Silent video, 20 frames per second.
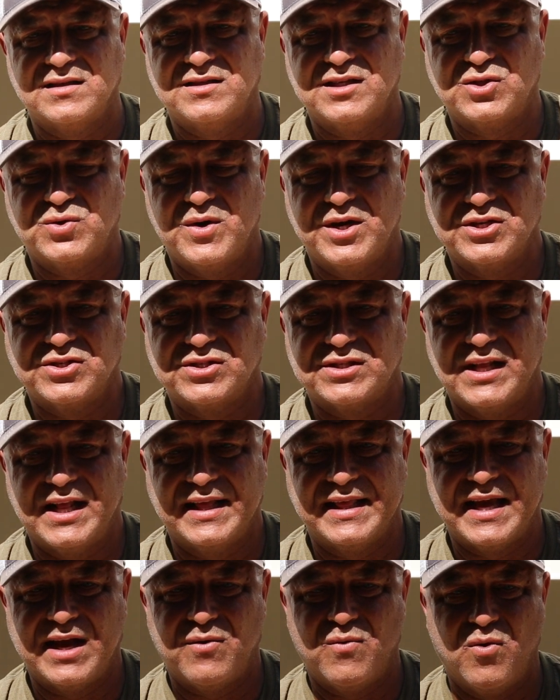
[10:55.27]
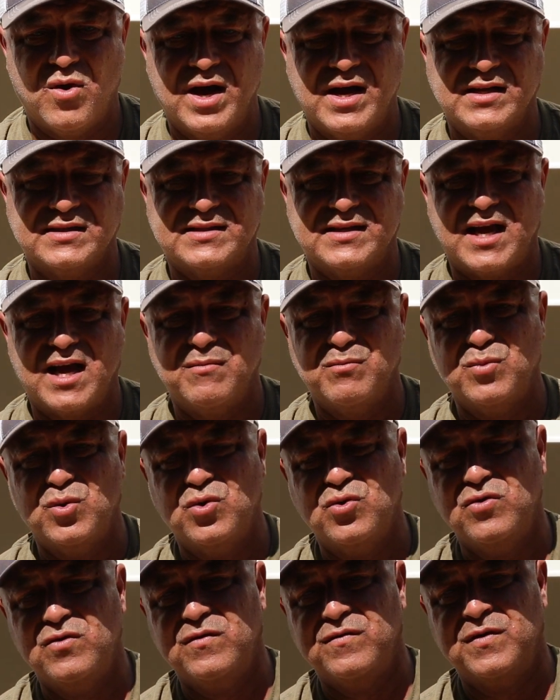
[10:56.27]
situations like that. Once I
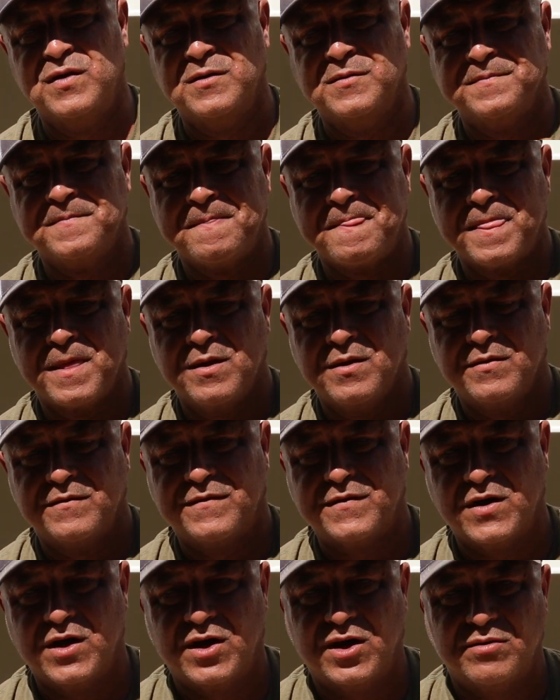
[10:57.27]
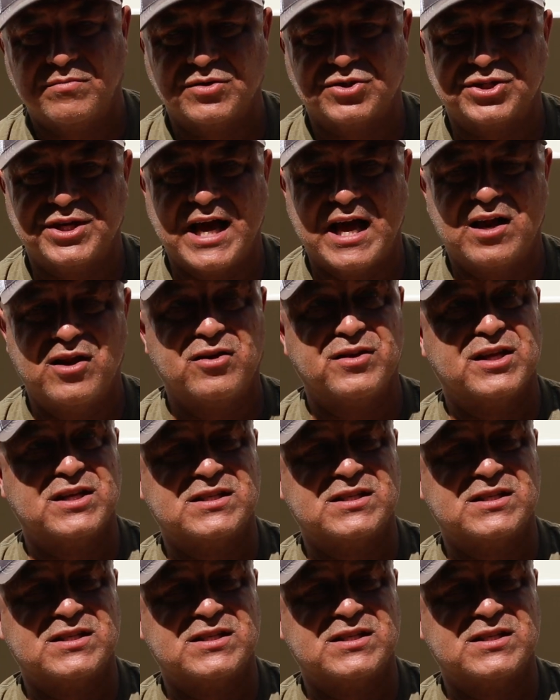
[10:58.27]
moved from shallow,